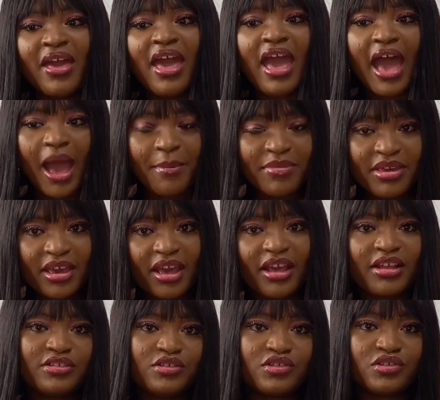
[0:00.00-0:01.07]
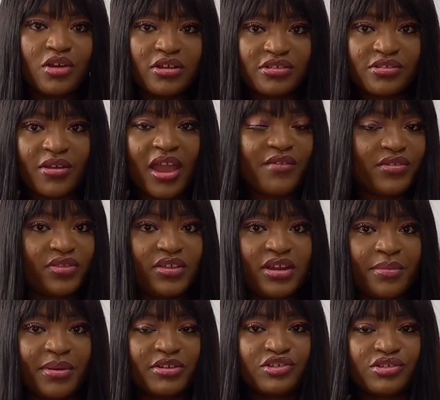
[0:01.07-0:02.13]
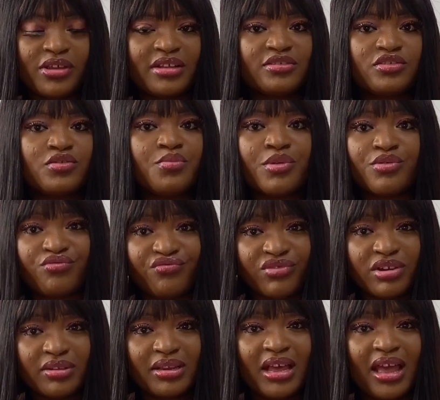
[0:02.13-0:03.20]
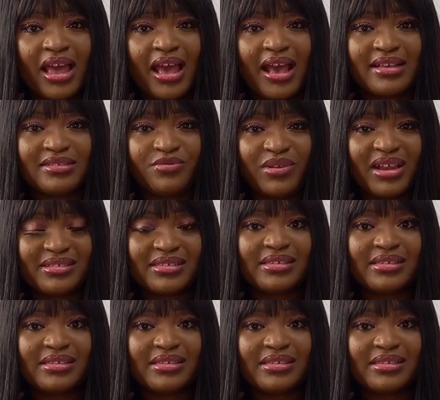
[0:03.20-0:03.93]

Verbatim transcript: I'm here to talk to everything about you and to be real, as real as it